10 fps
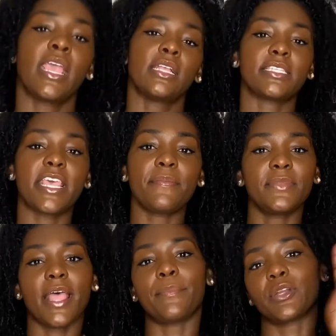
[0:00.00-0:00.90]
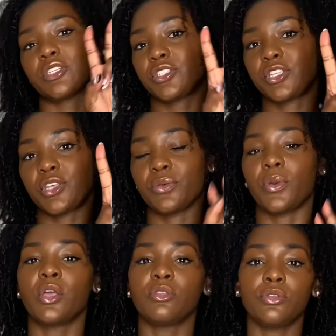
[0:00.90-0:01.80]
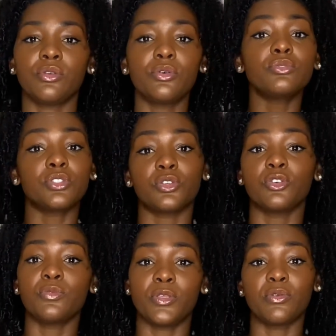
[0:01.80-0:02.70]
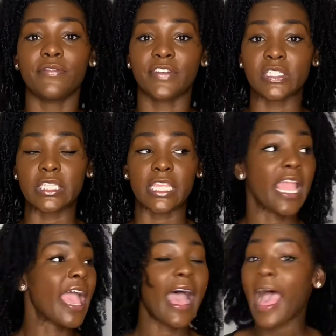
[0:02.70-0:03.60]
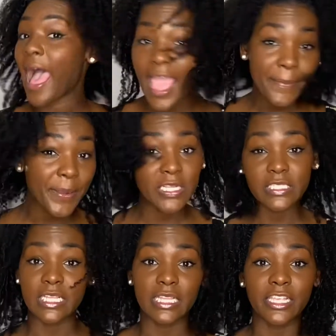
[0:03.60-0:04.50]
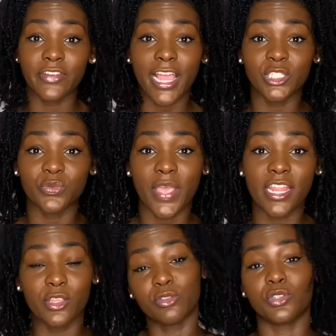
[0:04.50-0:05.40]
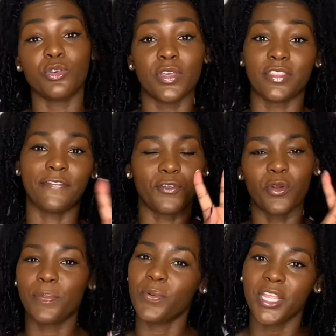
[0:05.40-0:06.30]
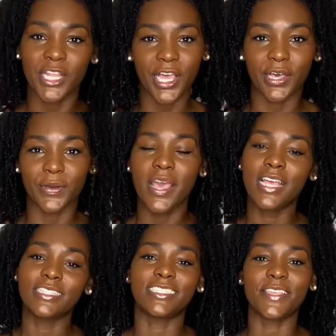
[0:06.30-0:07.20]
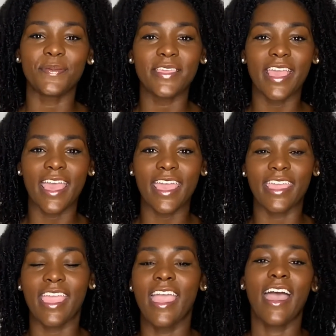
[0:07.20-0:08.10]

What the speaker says: Tip number two, YouTube University. I personally graduated YouTube with a 4.0 GPA.